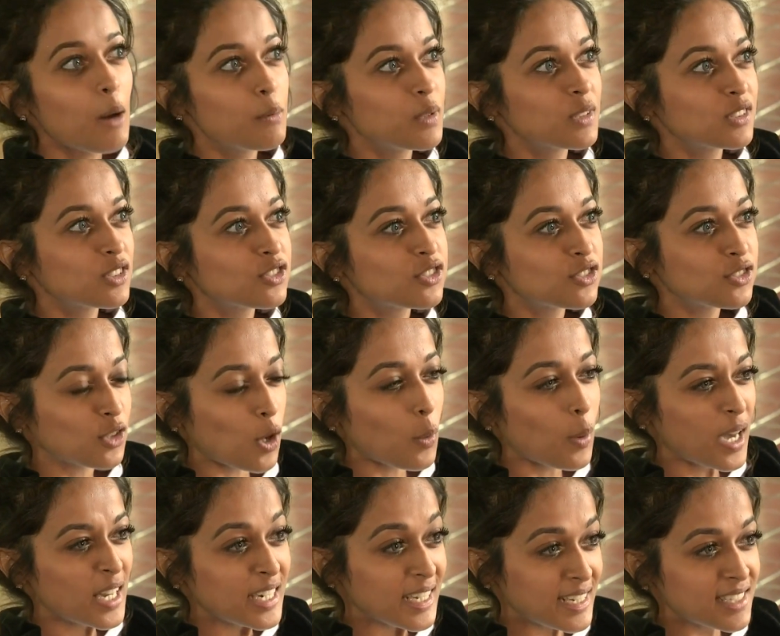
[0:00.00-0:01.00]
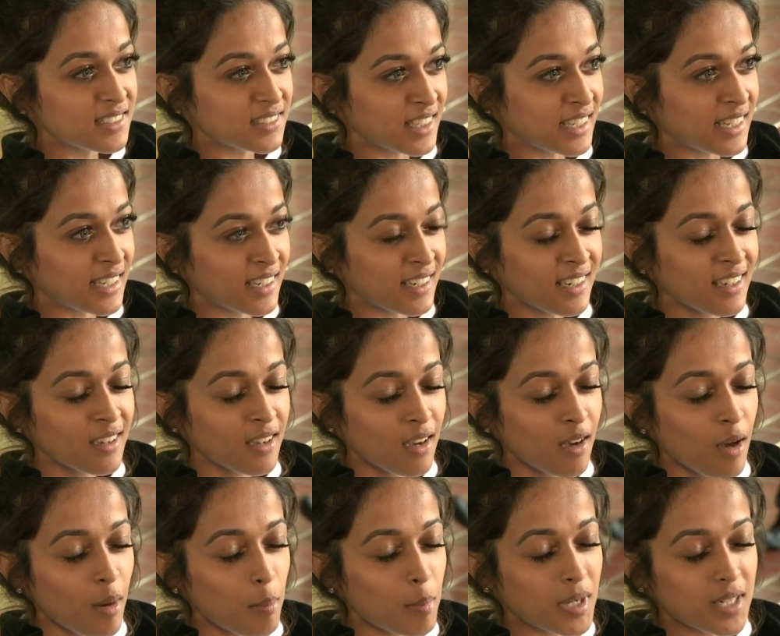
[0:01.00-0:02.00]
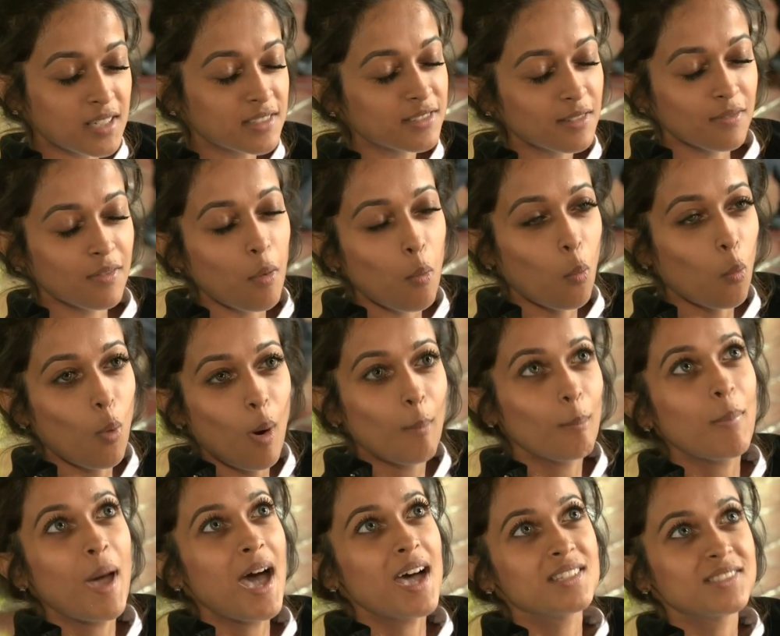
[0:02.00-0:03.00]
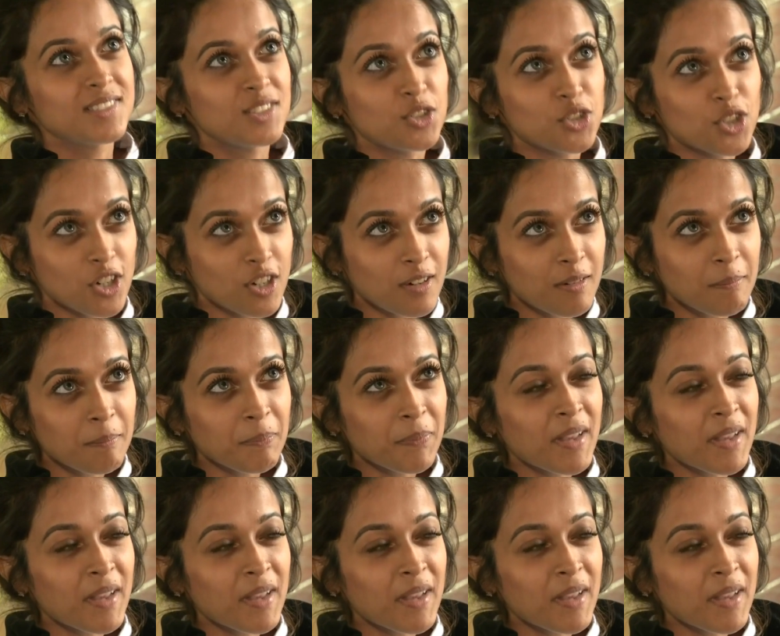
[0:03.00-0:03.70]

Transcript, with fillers: I've been so uneasy because of one passenger.